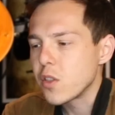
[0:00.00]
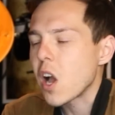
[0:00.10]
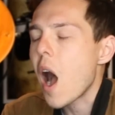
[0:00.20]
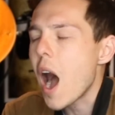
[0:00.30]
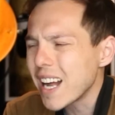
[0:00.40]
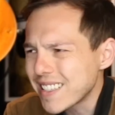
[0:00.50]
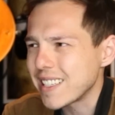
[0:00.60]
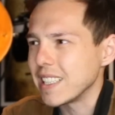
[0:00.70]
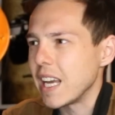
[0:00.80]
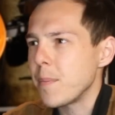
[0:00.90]

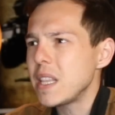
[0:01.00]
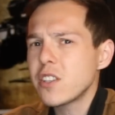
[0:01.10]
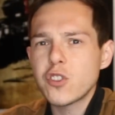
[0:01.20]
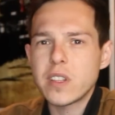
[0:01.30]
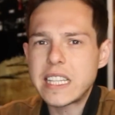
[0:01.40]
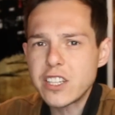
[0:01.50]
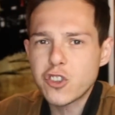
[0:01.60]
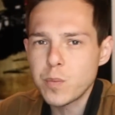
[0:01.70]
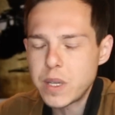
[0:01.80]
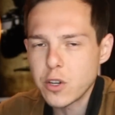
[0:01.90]
constantly. I mean, this should this
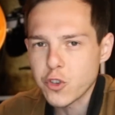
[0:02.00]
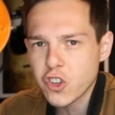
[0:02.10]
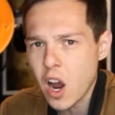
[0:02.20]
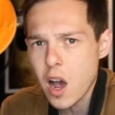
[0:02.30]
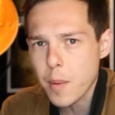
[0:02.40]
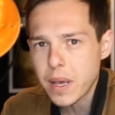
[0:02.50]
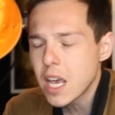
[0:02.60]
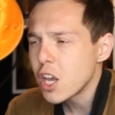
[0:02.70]
should be your job.